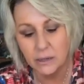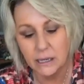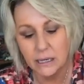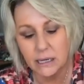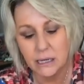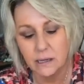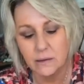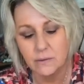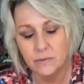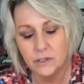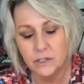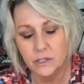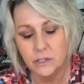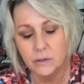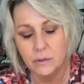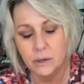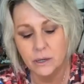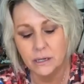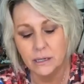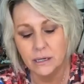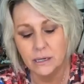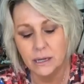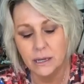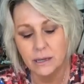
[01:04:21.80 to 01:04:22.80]
So it gives
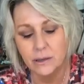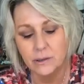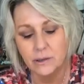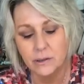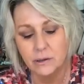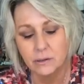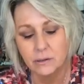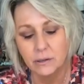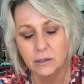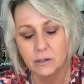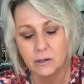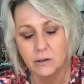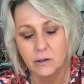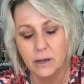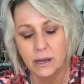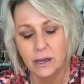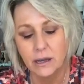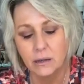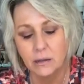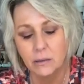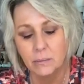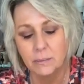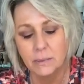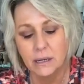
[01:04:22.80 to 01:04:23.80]
you another little
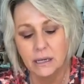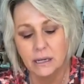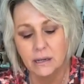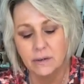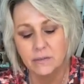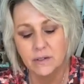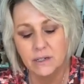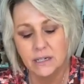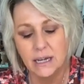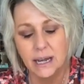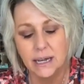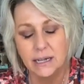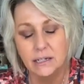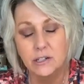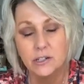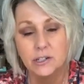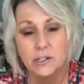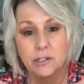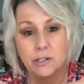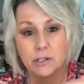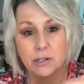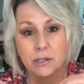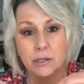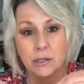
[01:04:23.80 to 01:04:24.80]
element of
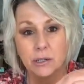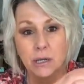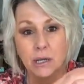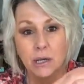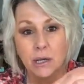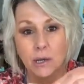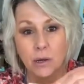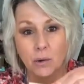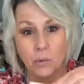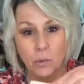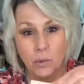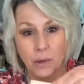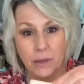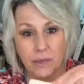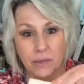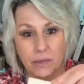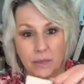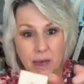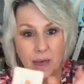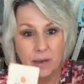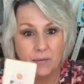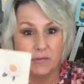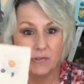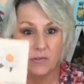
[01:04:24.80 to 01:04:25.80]
texture with
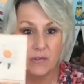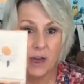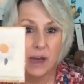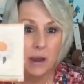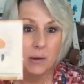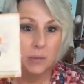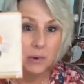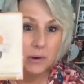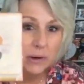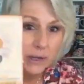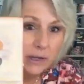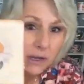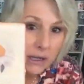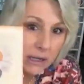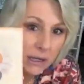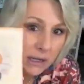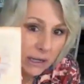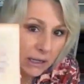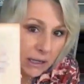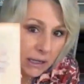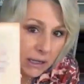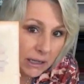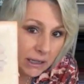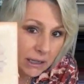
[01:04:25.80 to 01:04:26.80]
that fabric.
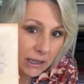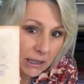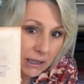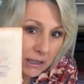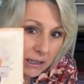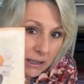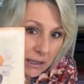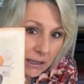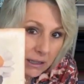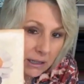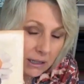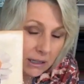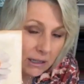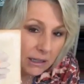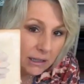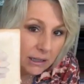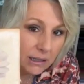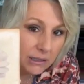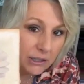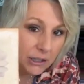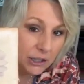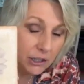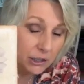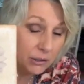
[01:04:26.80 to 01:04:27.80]

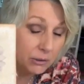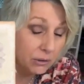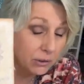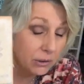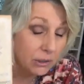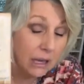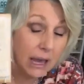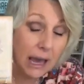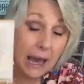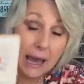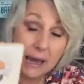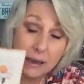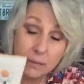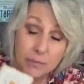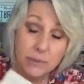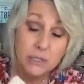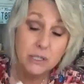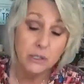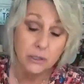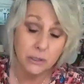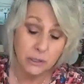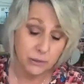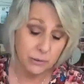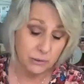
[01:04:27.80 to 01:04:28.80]
You
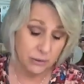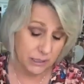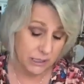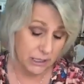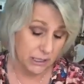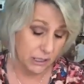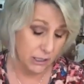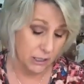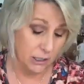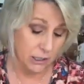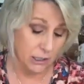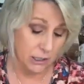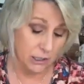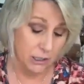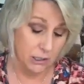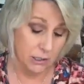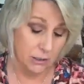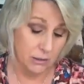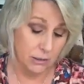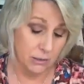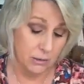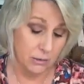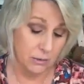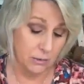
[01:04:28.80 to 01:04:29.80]
absolutely
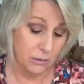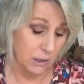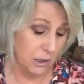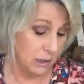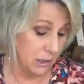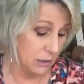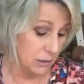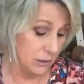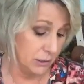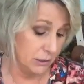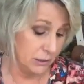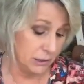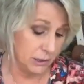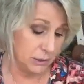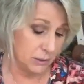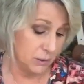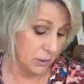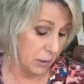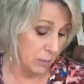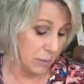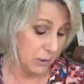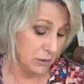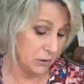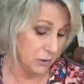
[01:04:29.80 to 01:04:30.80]
could uh, do
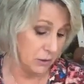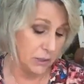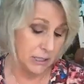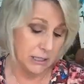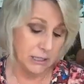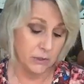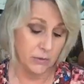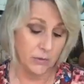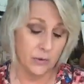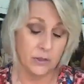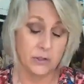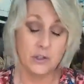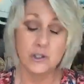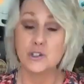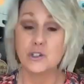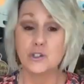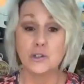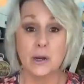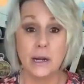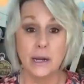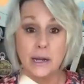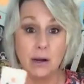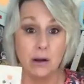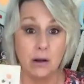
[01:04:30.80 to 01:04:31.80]
this rub-on transfer
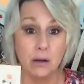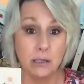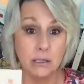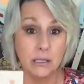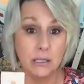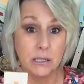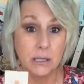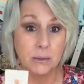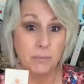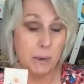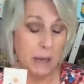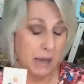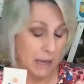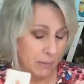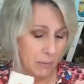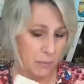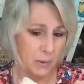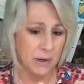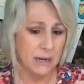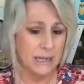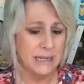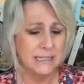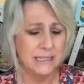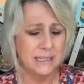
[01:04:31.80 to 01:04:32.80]
straight onto the
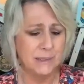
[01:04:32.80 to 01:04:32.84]
paper.